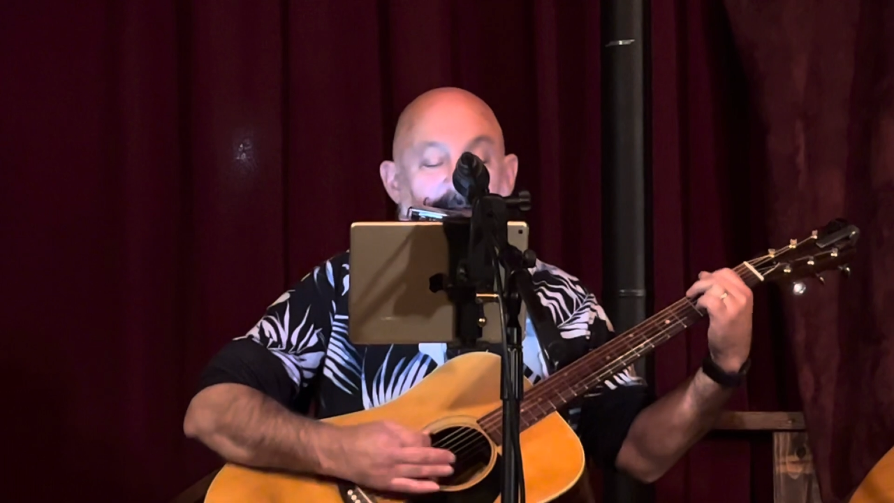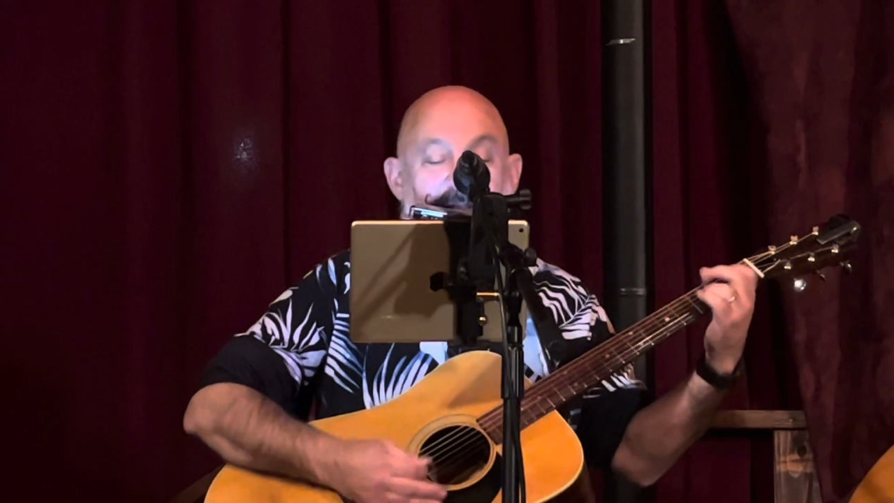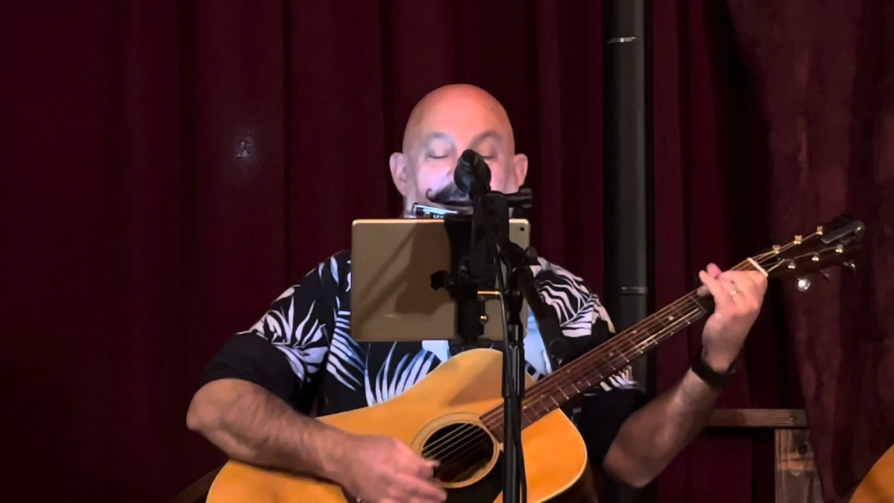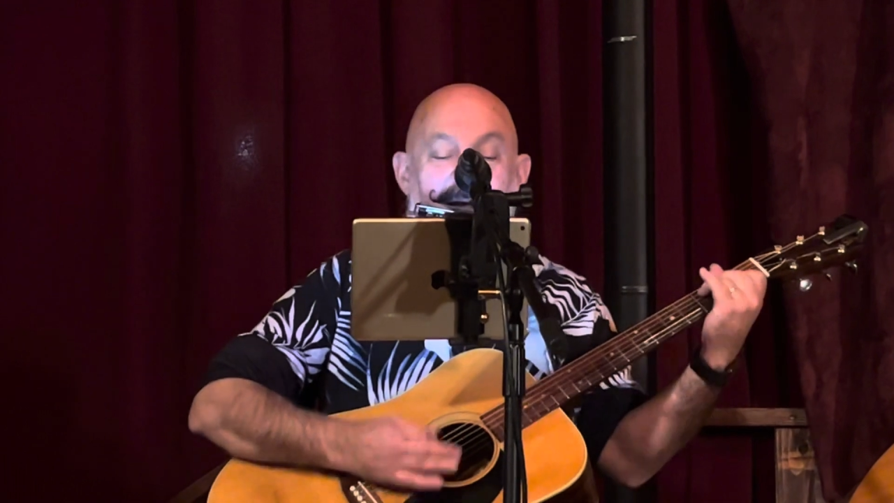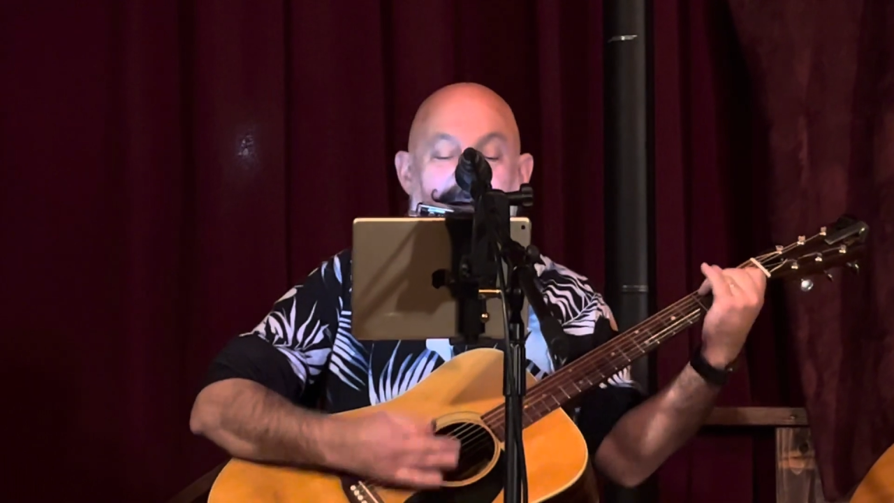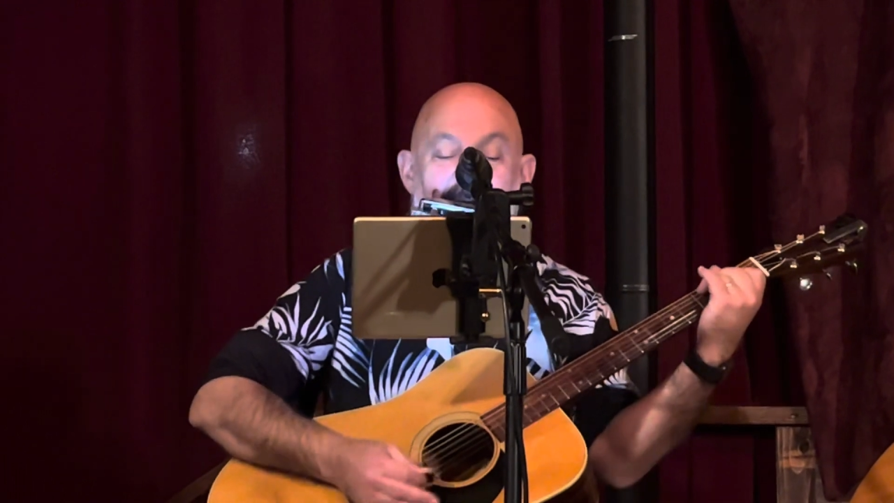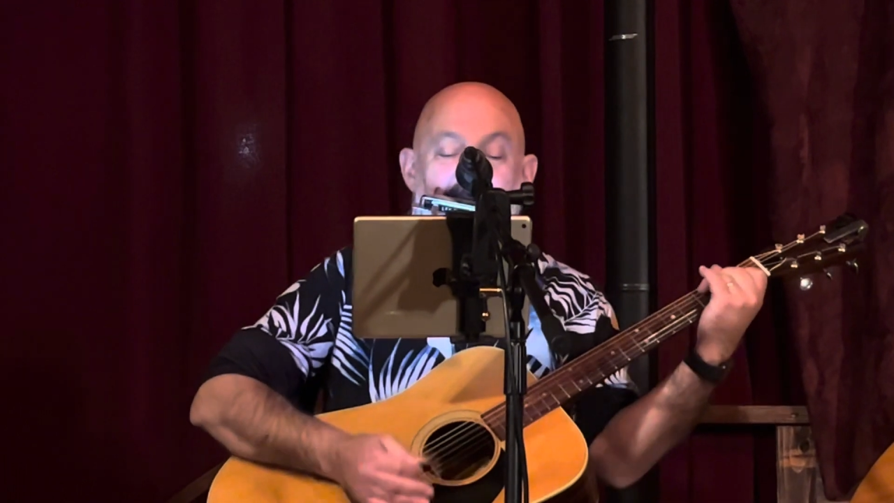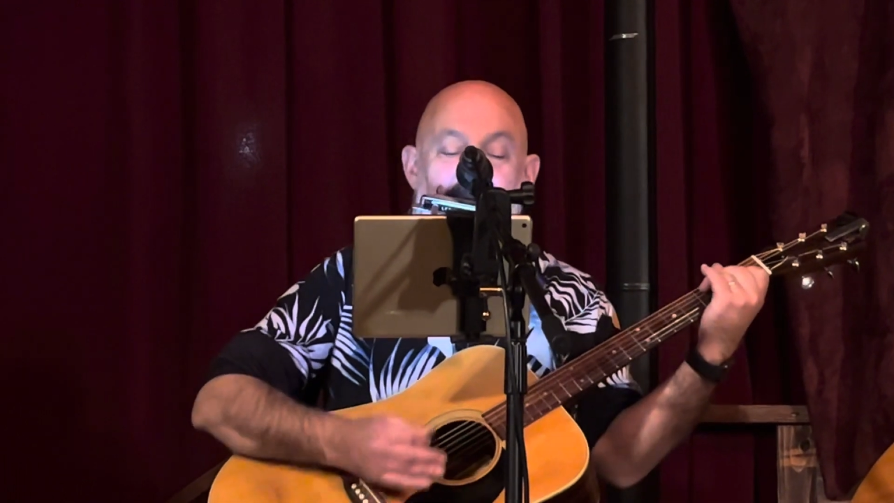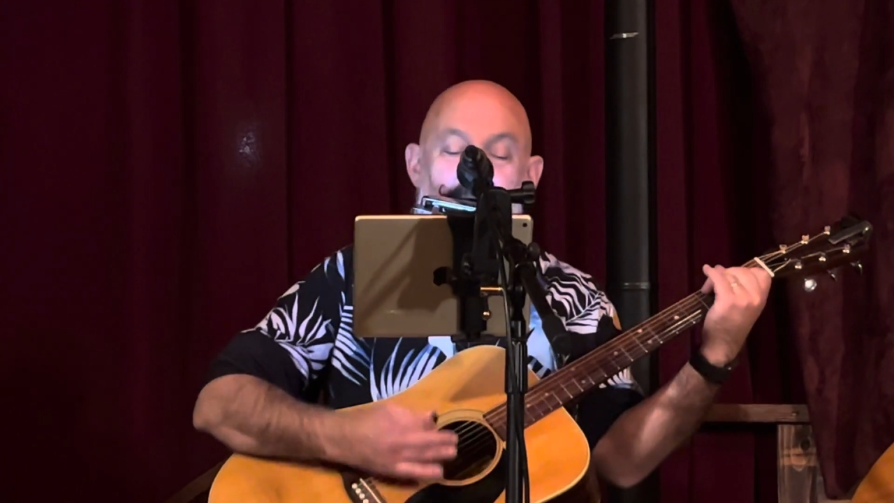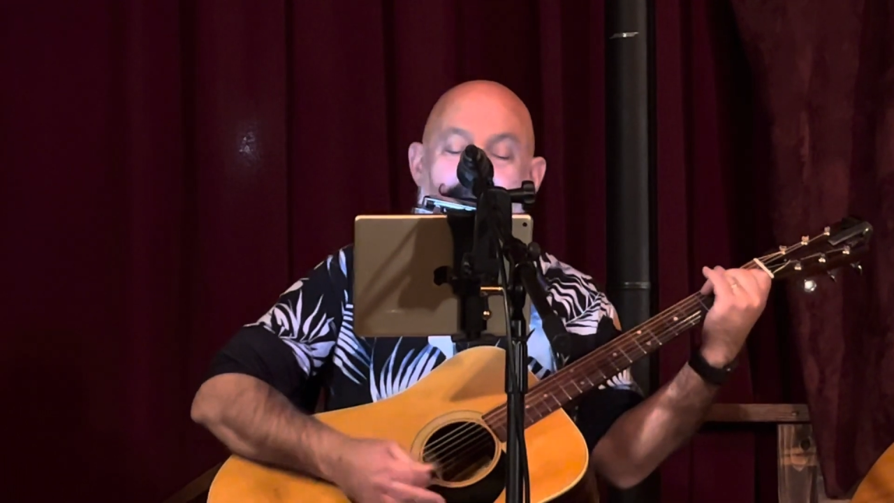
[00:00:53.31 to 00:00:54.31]
Then I,
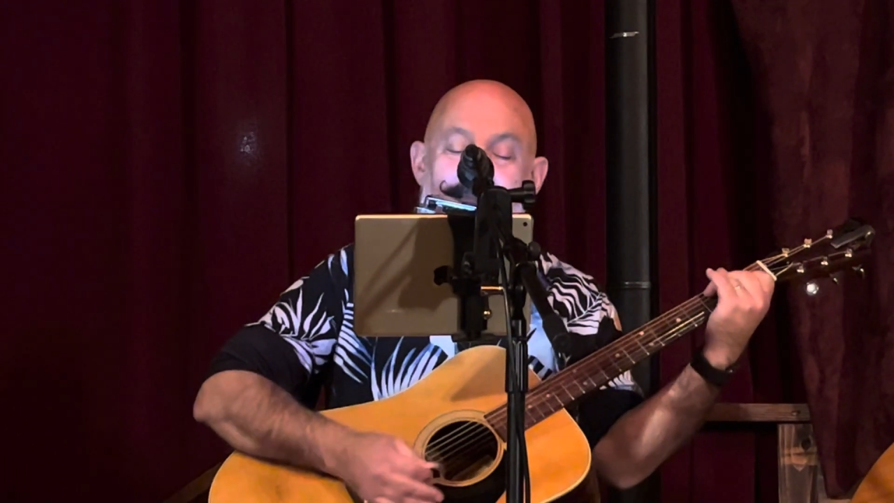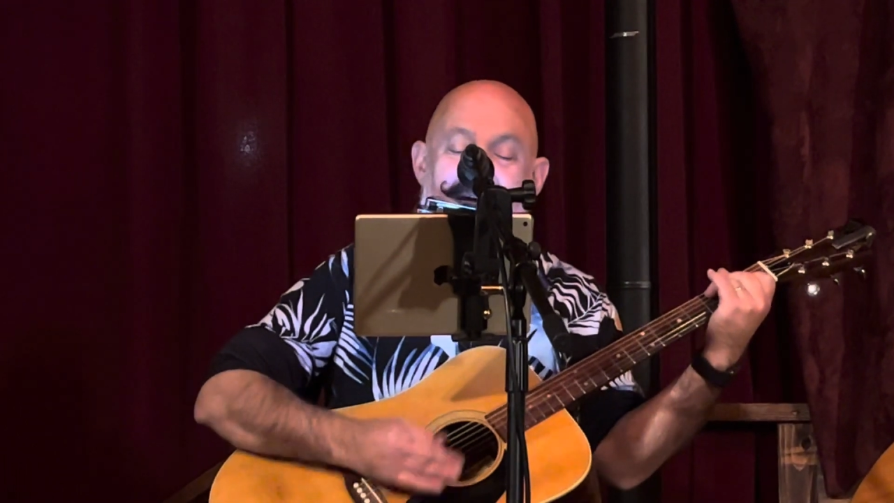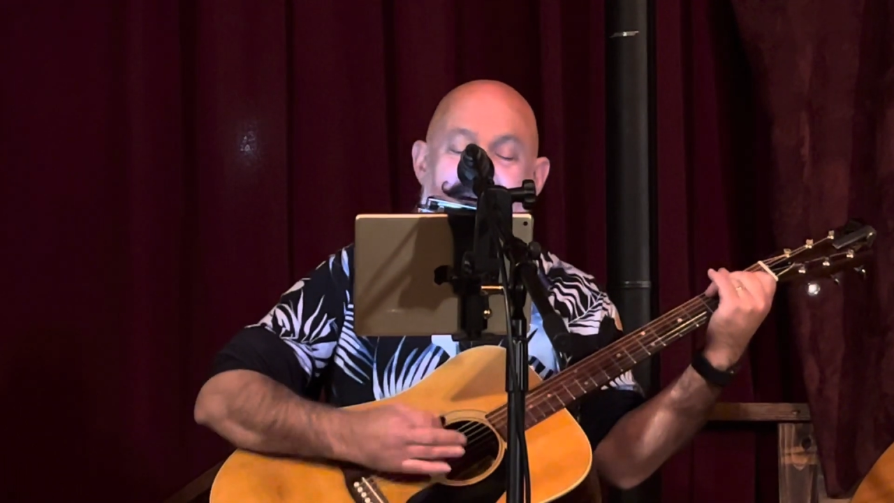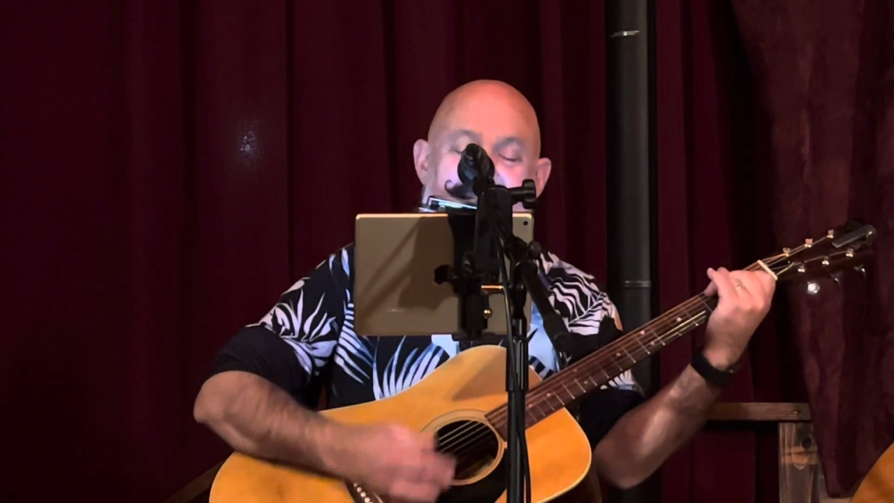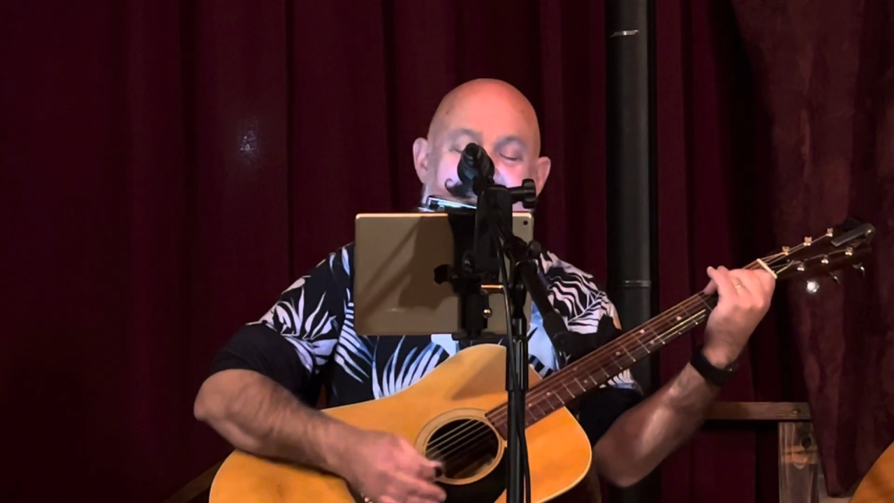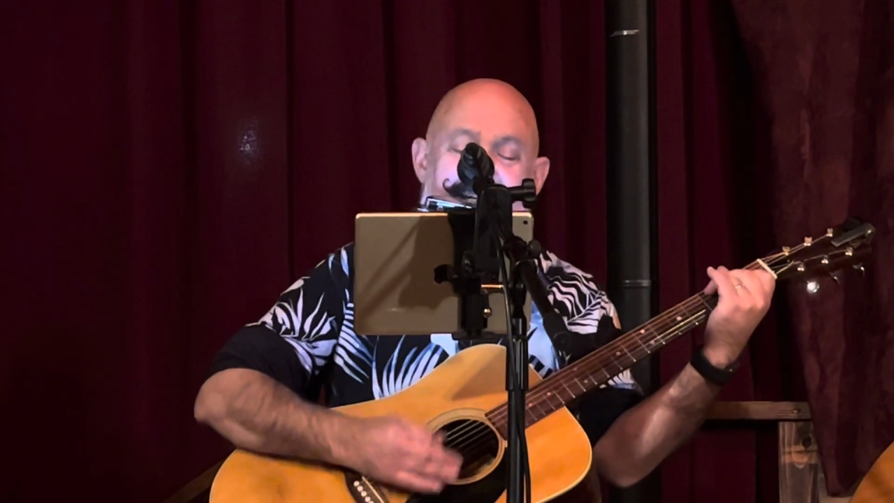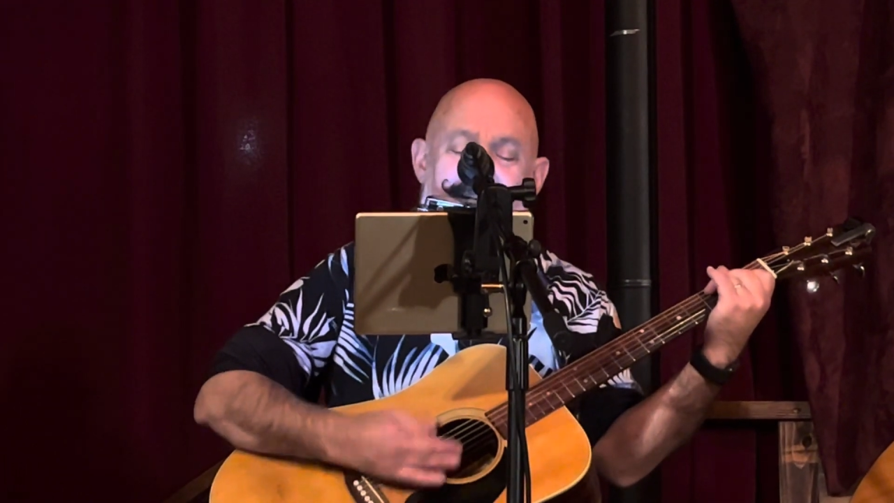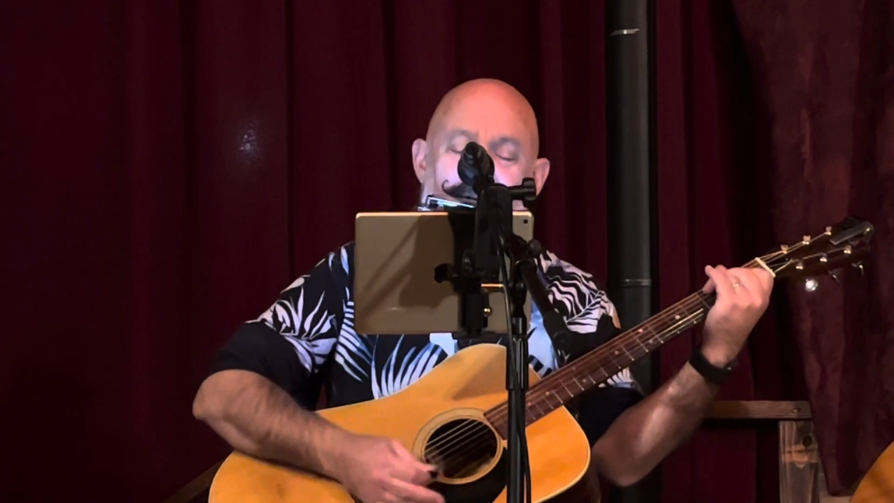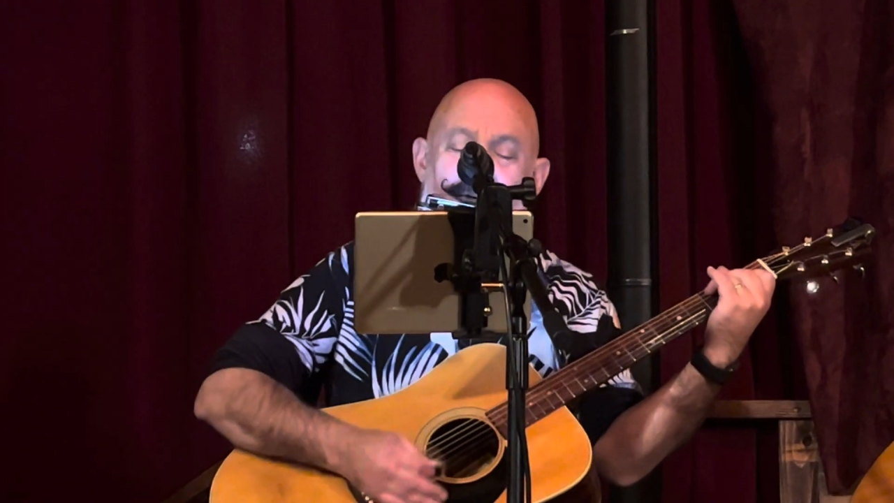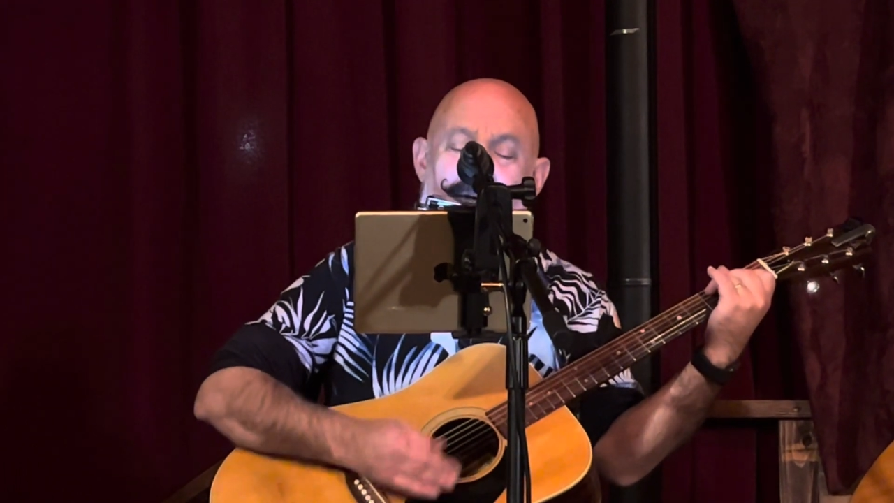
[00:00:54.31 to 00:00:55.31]
I grabbed that
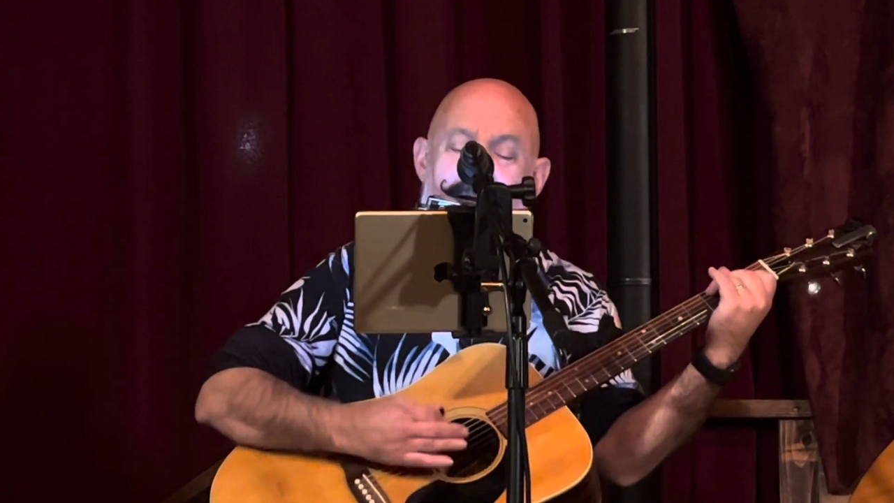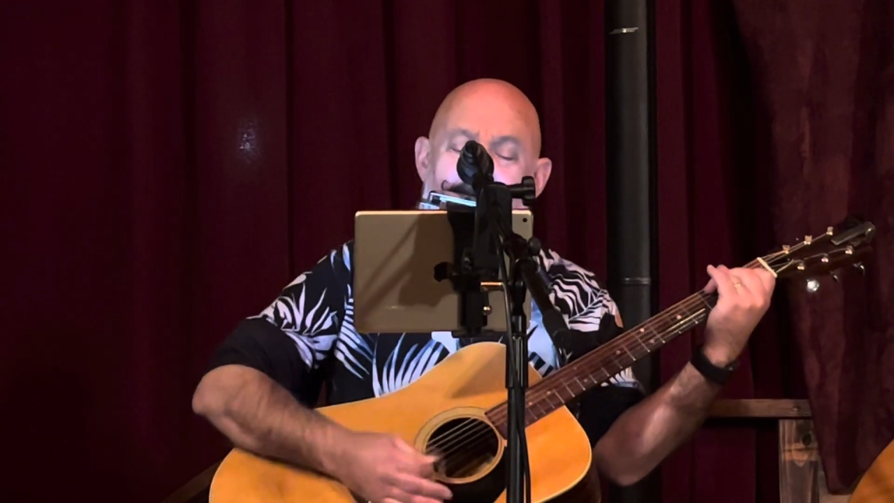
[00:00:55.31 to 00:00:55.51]
sucker